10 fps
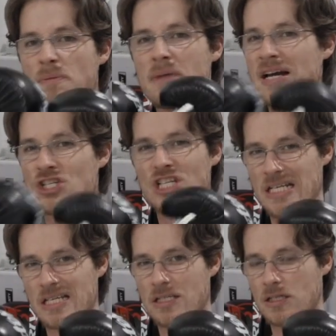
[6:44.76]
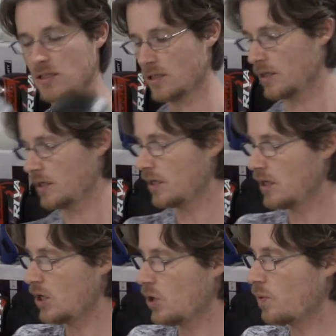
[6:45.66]
much in it.
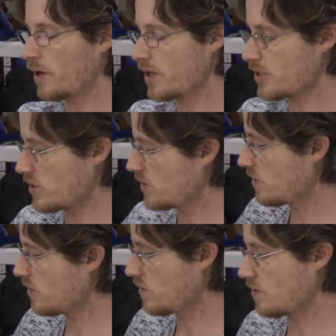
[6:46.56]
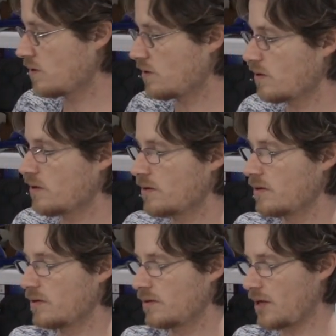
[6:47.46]
Whereas,
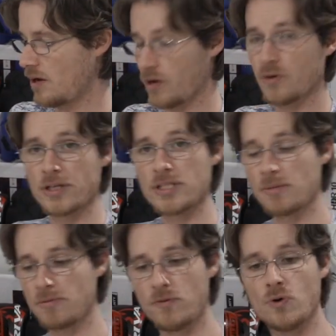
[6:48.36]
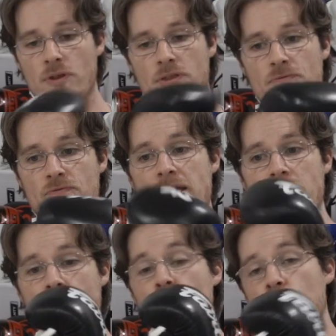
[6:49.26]
now I already said before that the
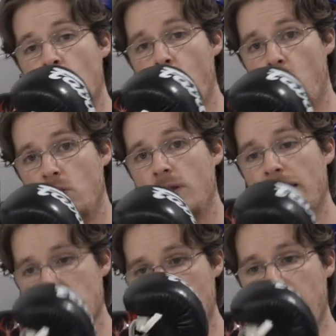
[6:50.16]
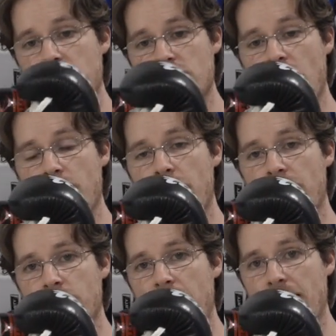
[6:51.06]
Venum small has about the same
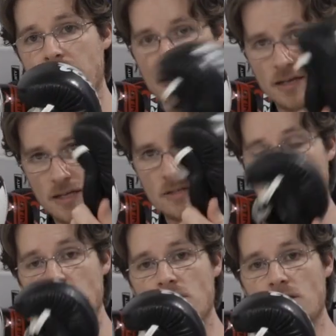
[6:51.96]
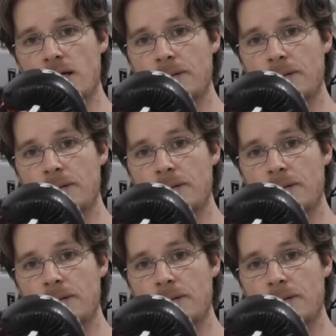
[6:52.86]
amount of padding as the